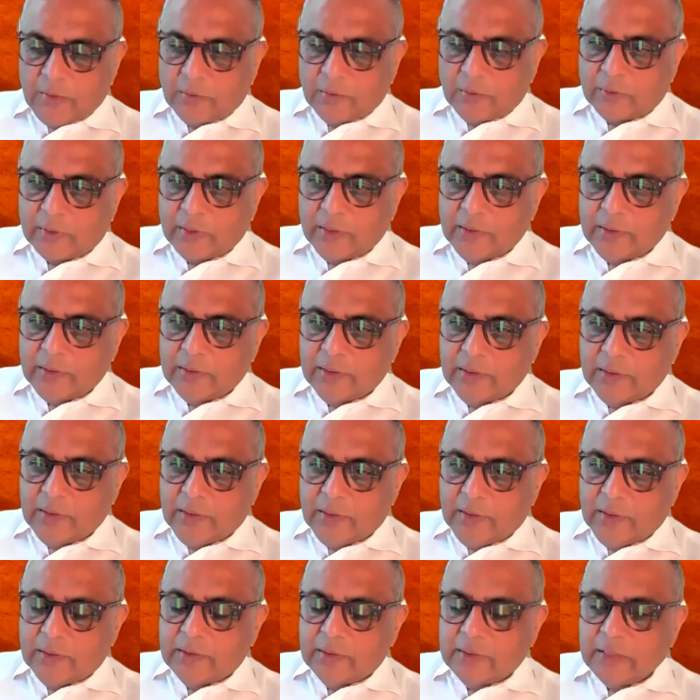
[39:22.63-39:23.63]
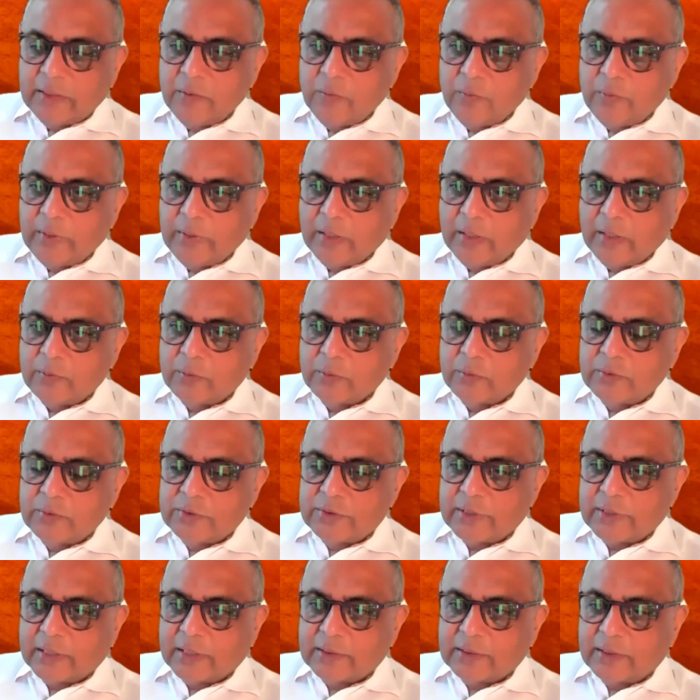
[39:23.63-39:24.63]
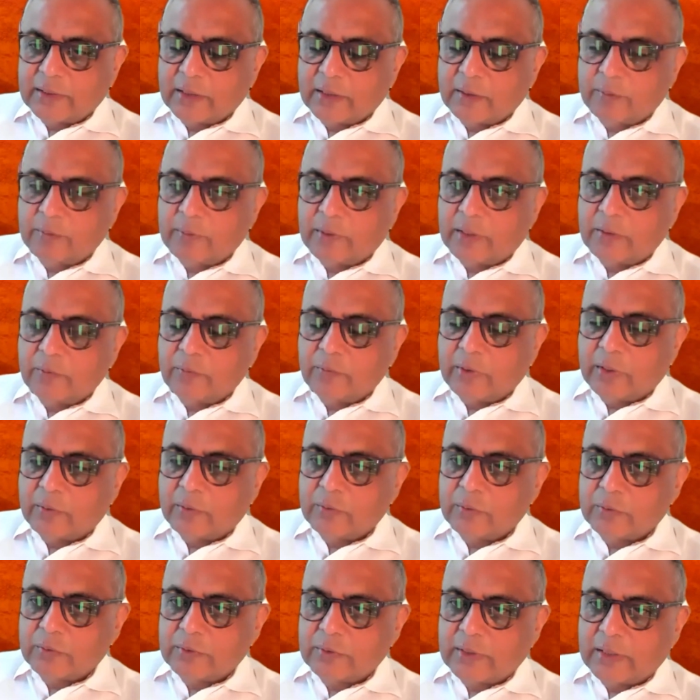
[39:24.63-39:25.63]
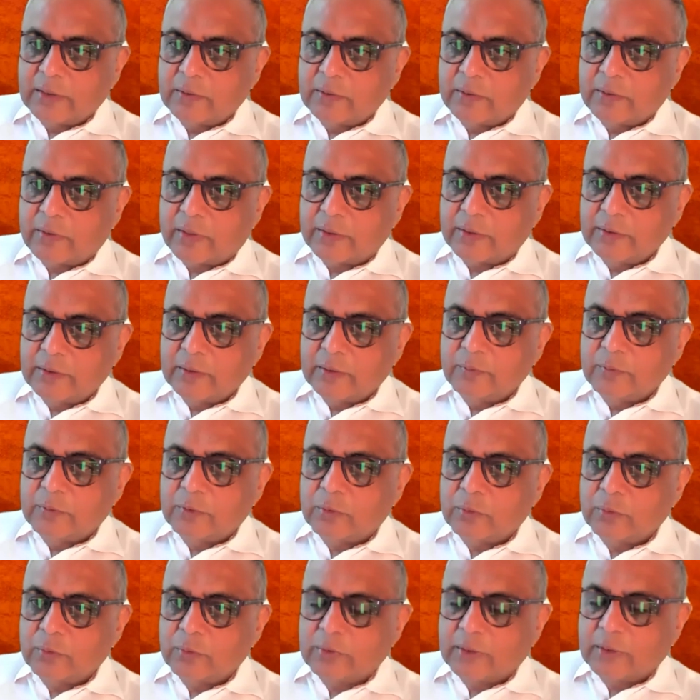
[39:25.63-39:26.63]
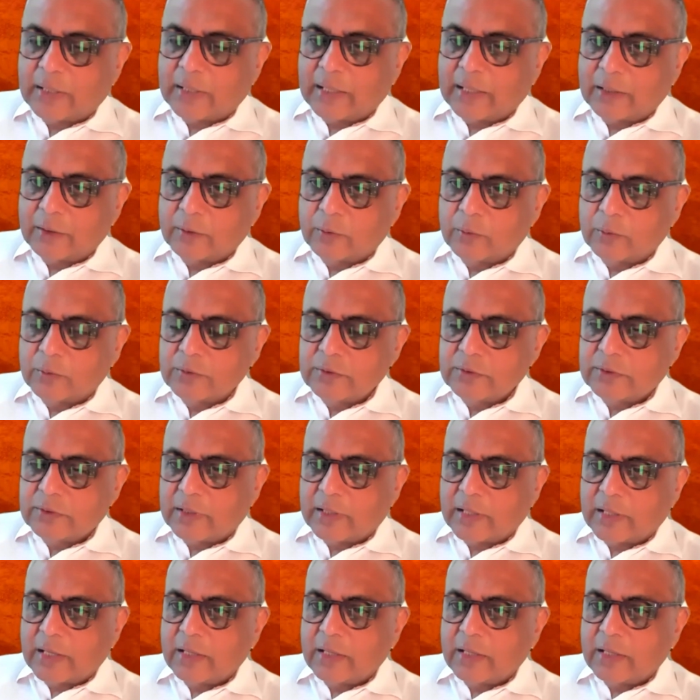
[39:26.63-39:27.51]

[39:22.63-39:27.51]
Okay, then we have to check them and we have to then run them through the algos,